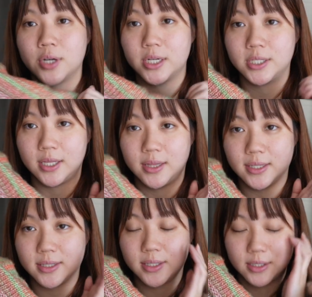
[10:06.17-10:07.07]
try to get
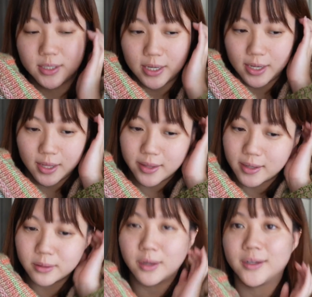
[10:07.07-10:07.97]
these done today and
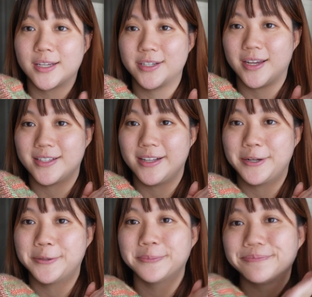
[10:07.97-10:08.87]
then I'll catch you guys later.